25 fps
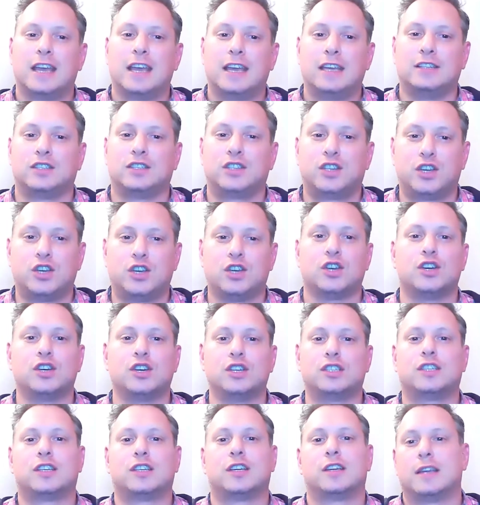is
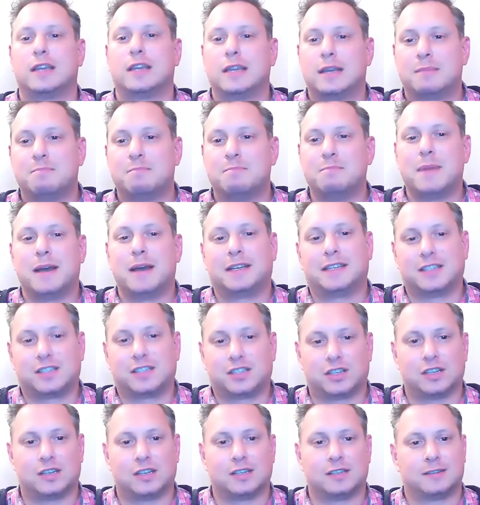good
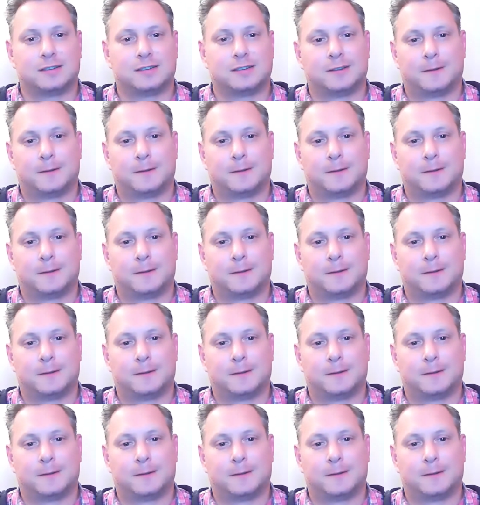medicine.